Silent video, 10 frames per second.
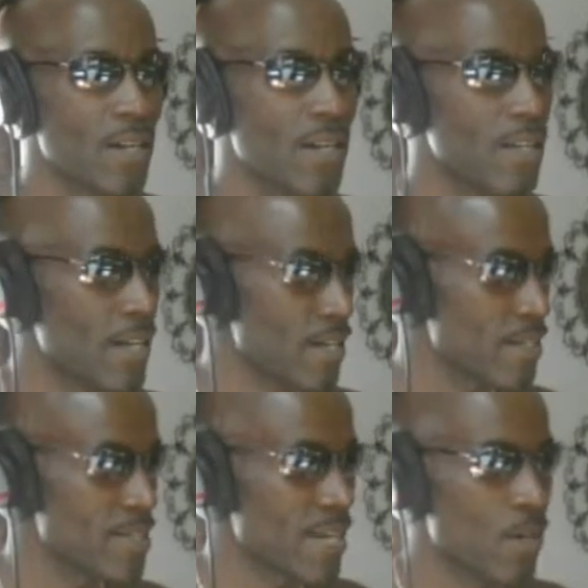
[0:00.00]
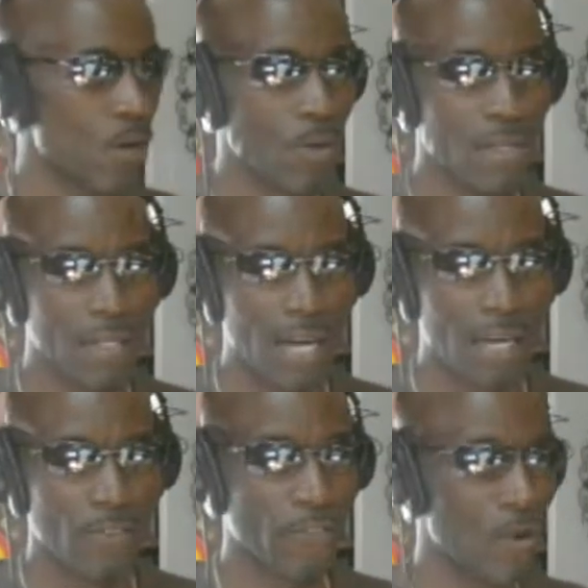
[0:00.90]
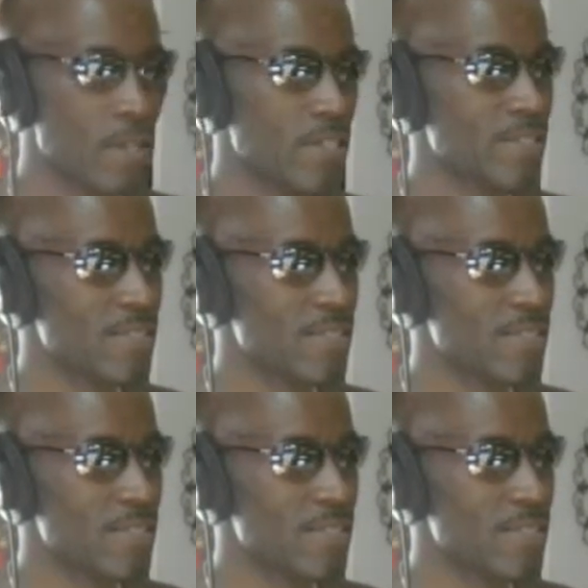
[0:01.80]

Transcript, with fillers: Lanay is out of Oakland, California.